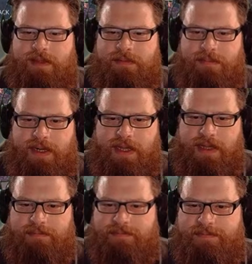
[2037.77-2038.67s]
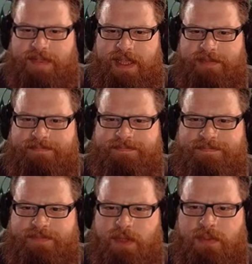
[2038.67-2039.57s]
But yeah,
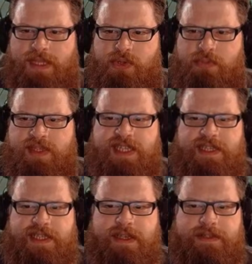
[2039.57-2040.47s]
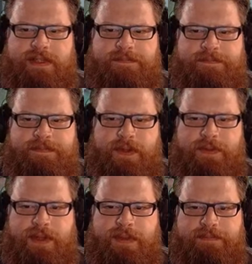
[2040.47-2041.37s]
don't get swimmer's ears, kids.
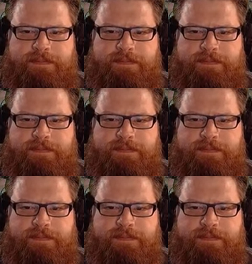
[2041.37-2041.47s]
Don't do it.